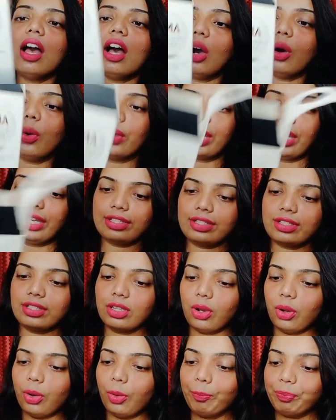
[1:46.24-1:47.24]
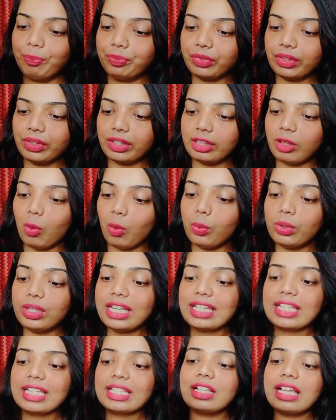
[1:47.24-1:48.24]
Okay, so
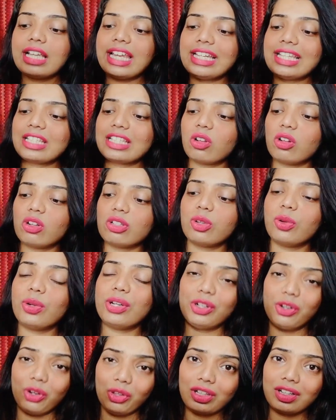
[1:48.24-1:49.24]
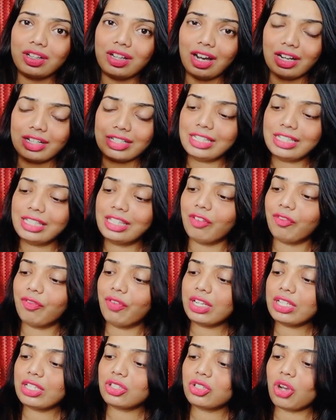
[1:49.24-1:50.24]
it is also written on the carton, the
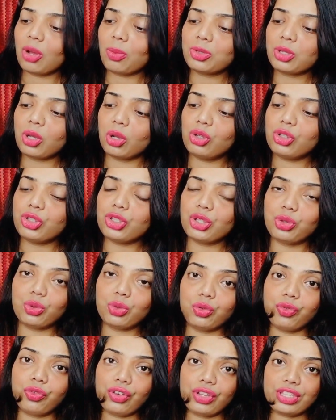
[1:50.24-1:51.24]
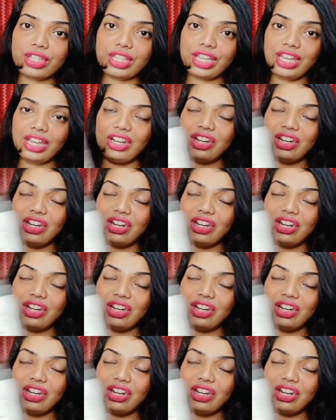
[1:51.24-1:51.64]
one-stop solution to frizzy hair.